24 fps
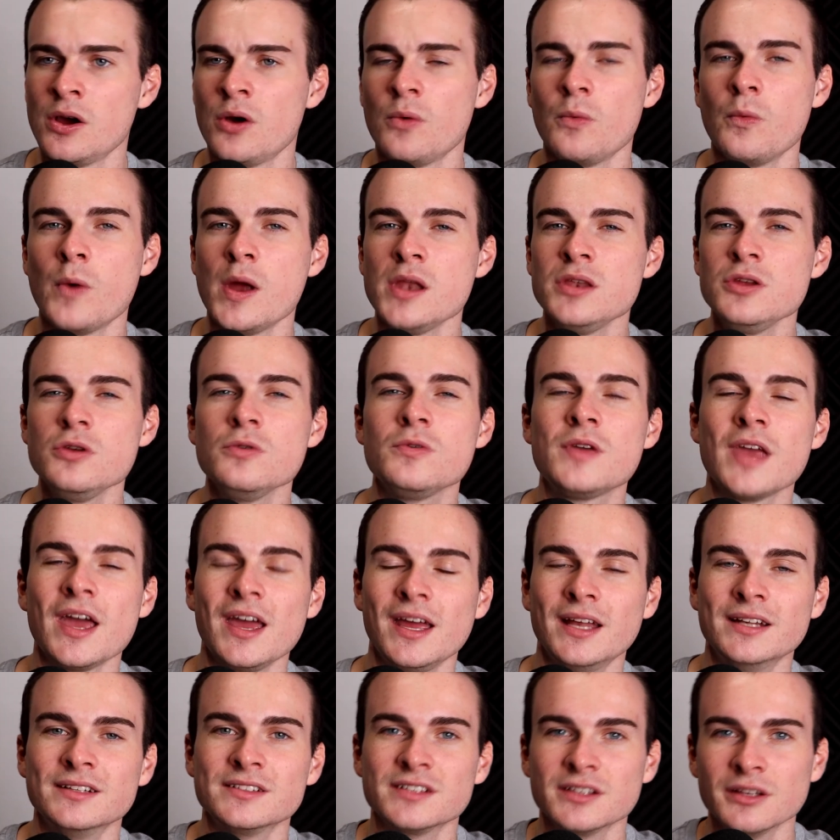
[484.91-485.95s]
When you get
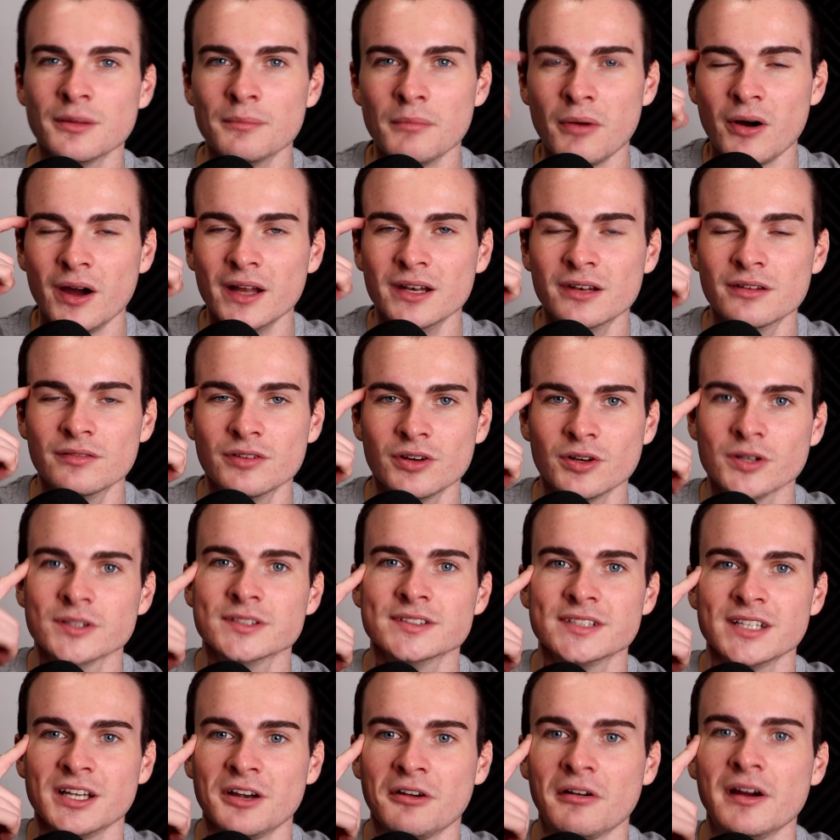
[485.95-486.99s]
into the mind of a
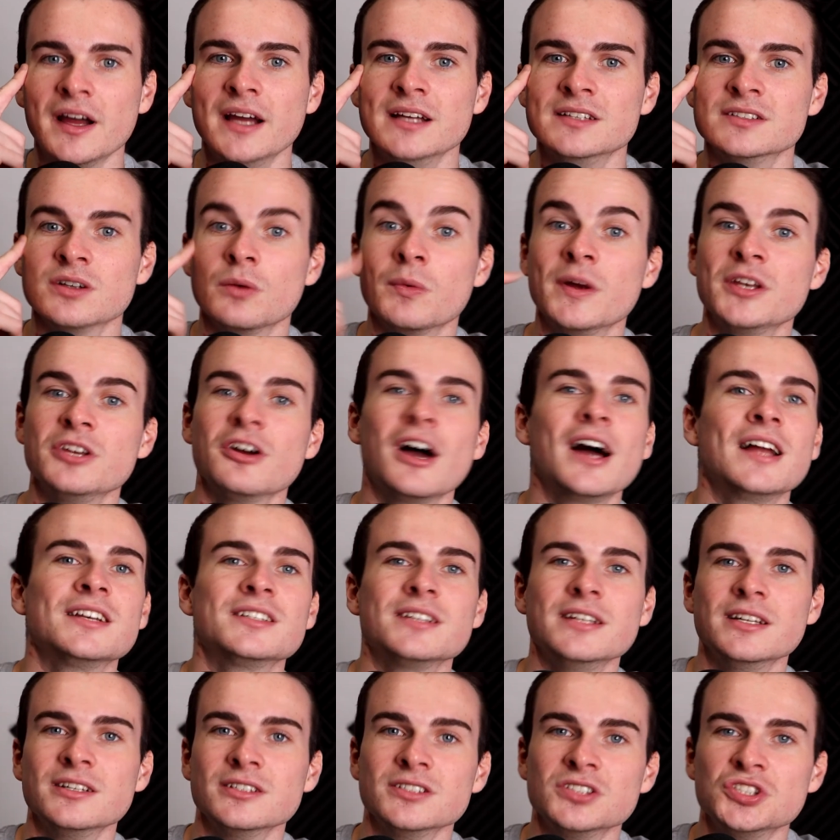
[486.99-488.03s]
content creator, when you're
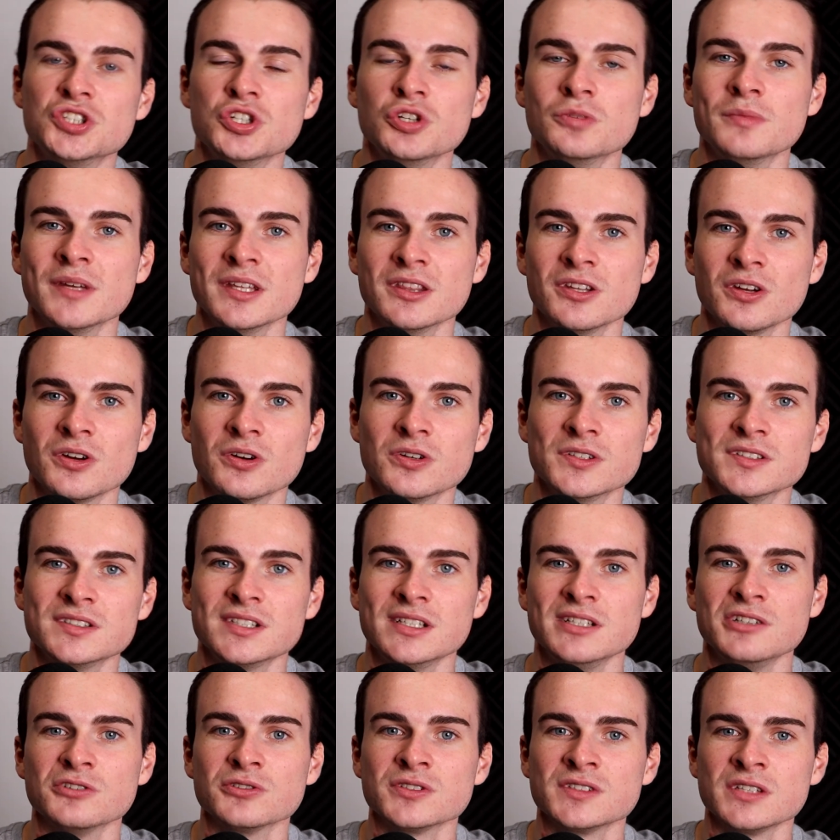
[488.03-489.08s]
actually consuming the
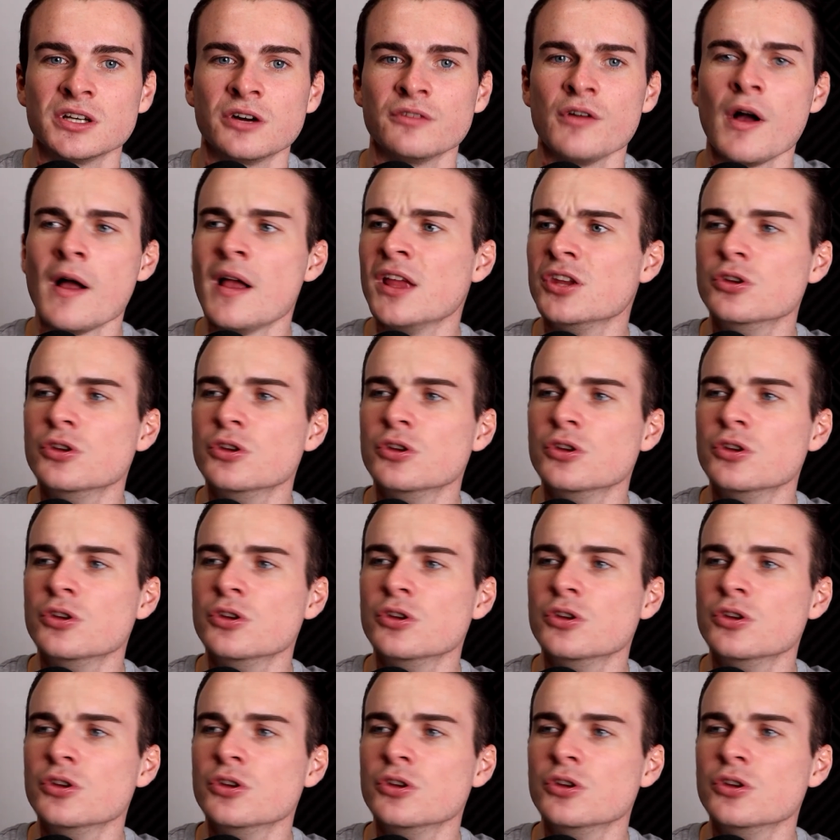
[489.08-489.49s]
content yourself,